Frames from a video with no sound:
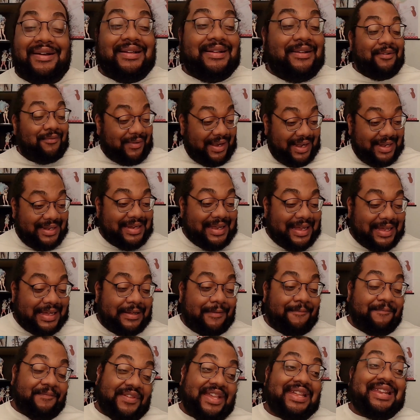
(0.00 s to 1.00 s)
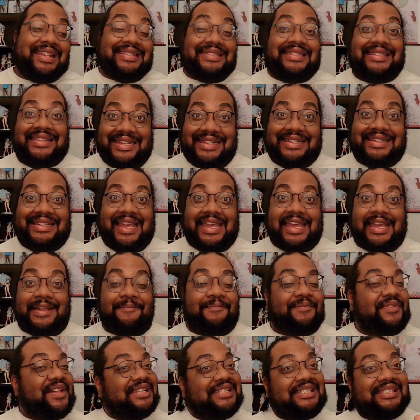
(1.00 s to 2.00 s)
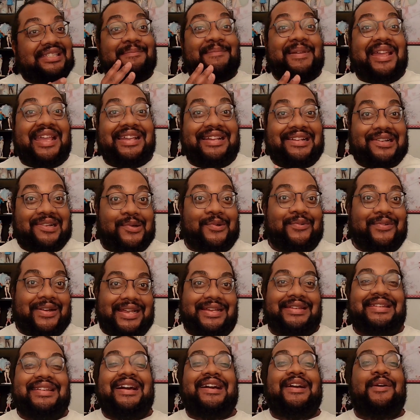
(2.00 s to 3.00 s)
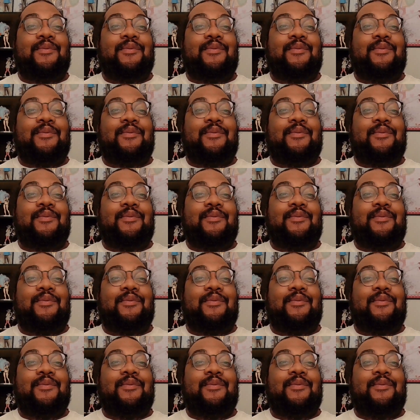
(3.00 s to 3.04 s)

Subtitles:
Right now, it is 10K. That's the main goal right now,